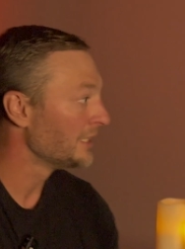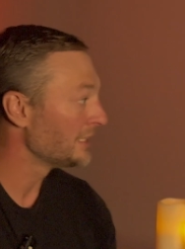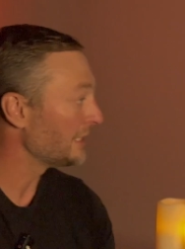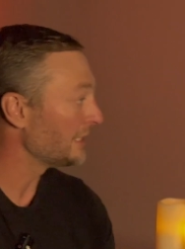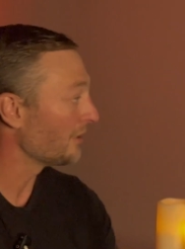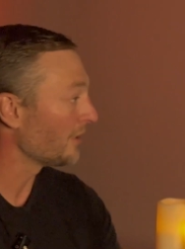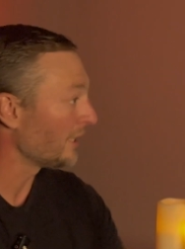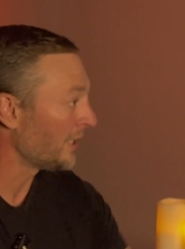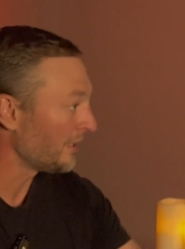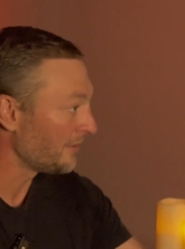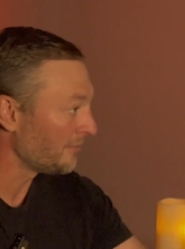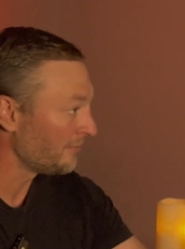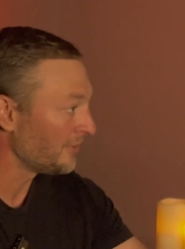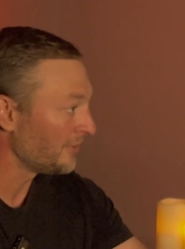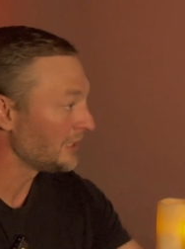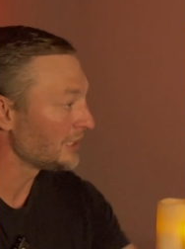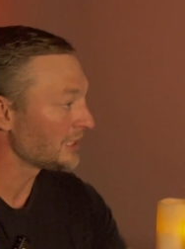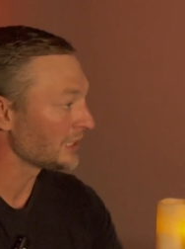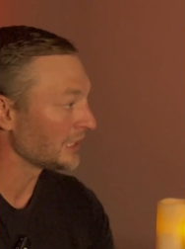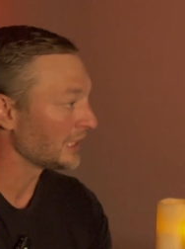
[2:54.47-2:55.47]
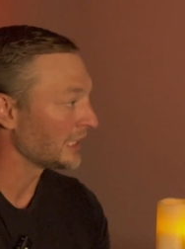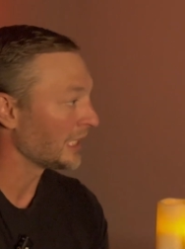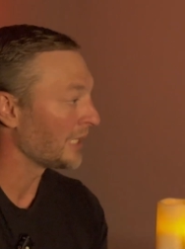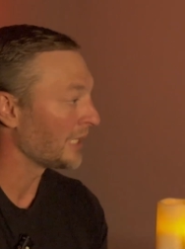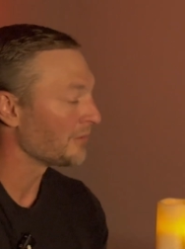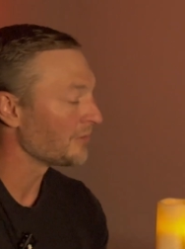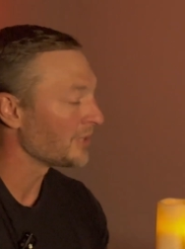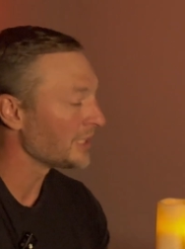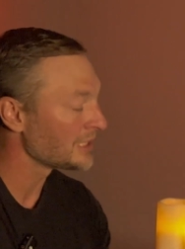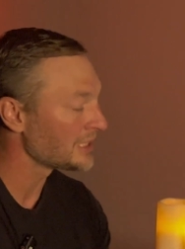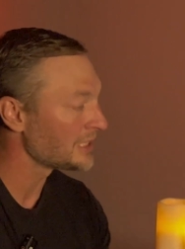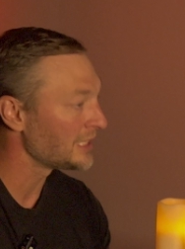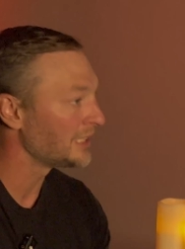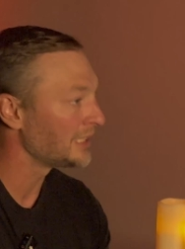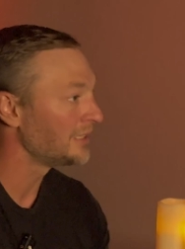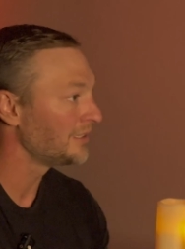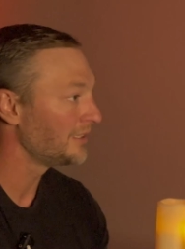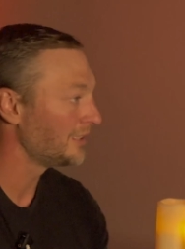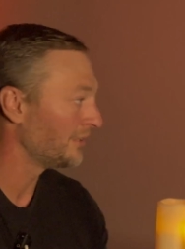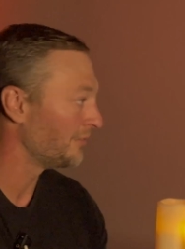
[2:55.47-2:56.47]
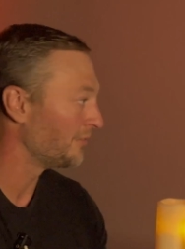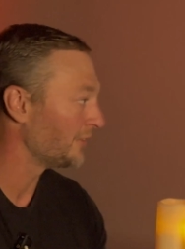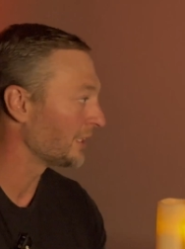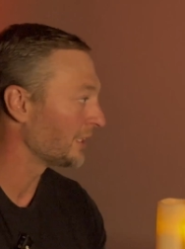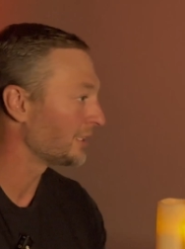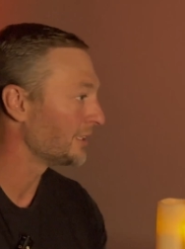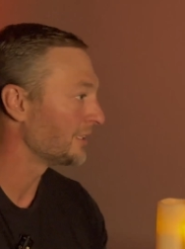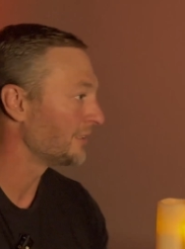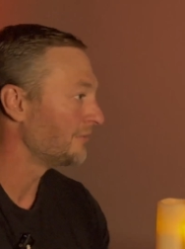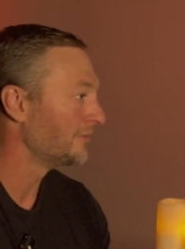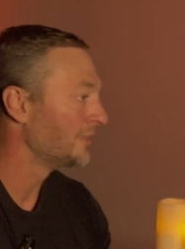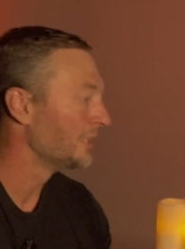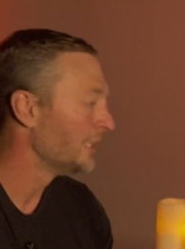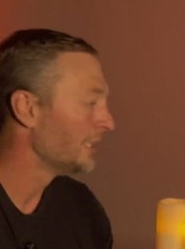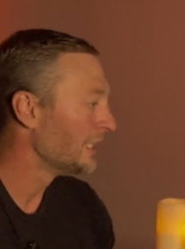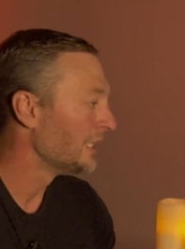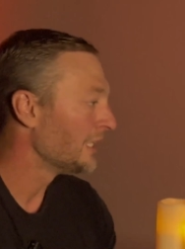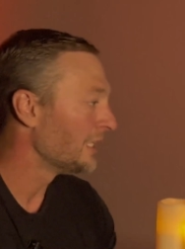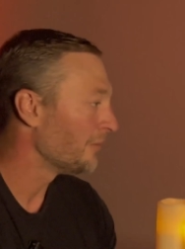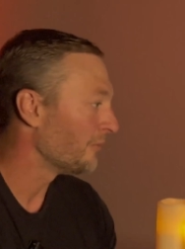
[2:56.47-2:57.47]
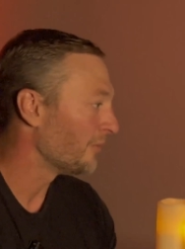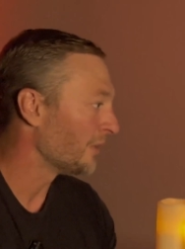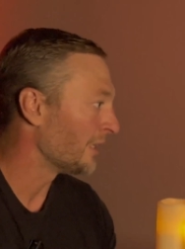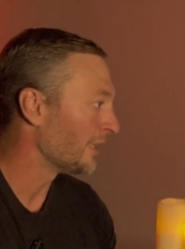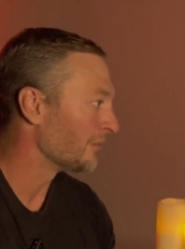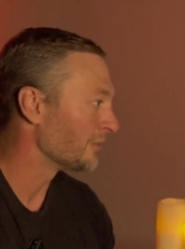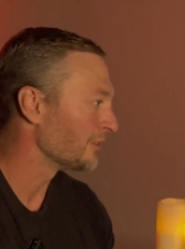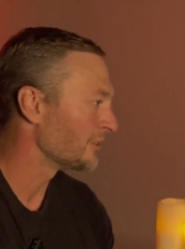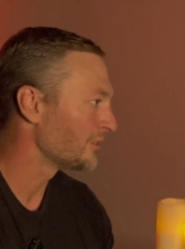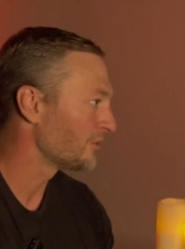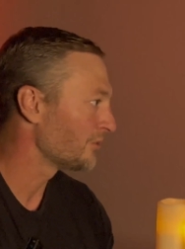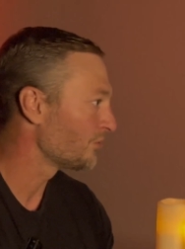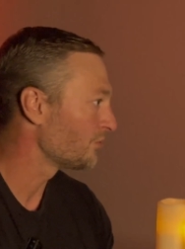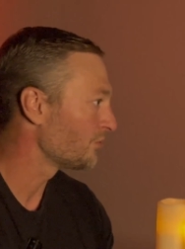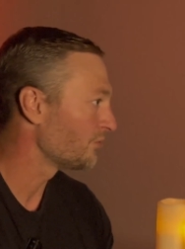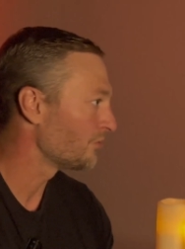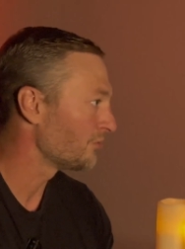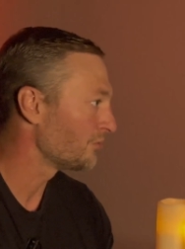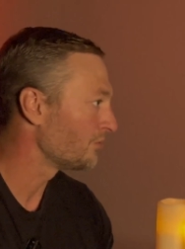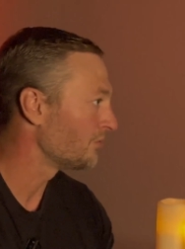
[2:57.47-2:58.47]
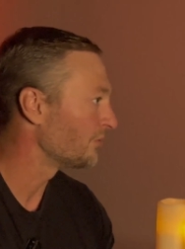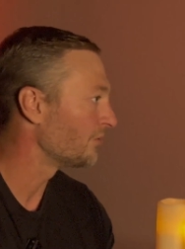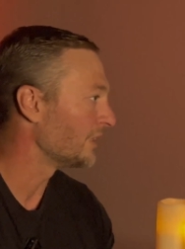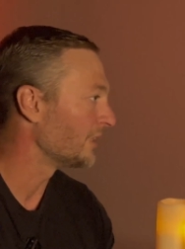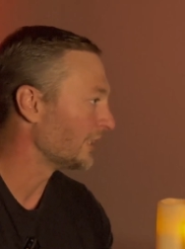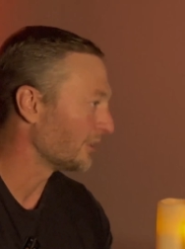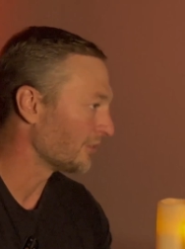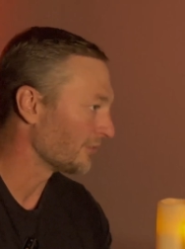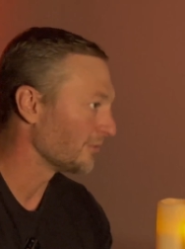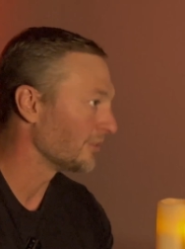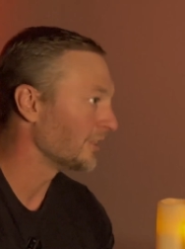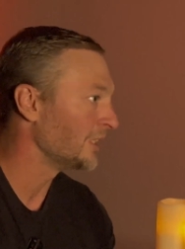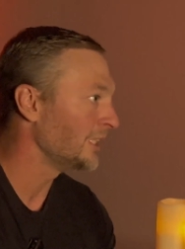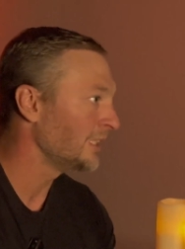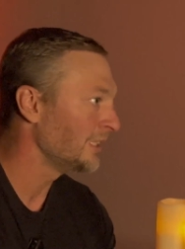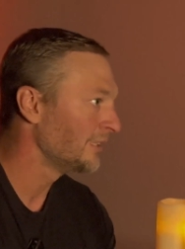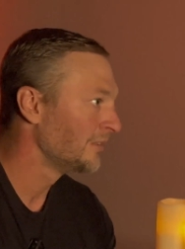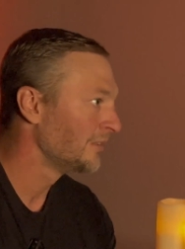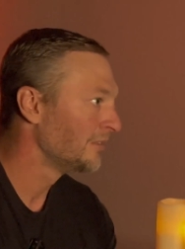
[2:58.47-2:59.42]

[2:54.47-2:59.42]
till I eventually got arrested, convicted when I was 23,